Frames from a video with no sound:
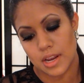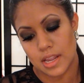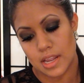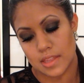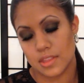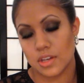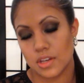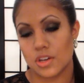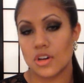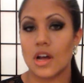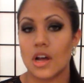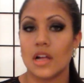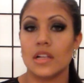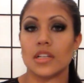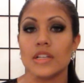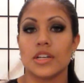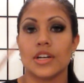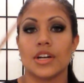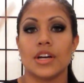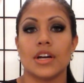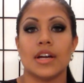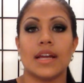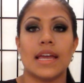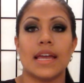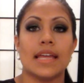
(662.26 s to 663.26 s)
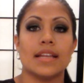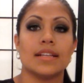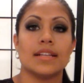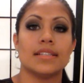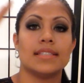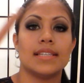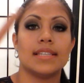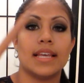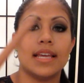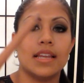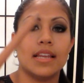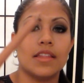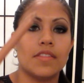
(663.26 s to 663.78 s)
in the color
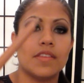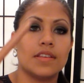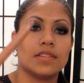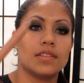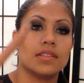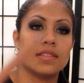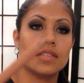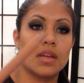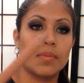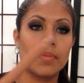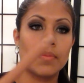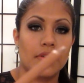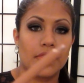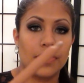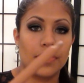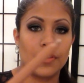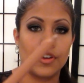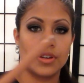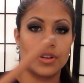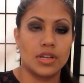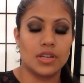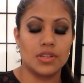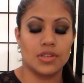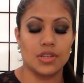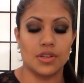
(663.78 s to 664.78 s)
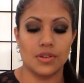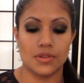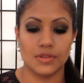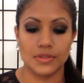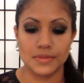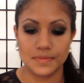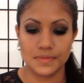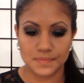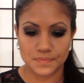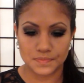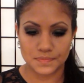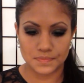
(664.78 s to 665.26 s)
Innocent. This is number 32.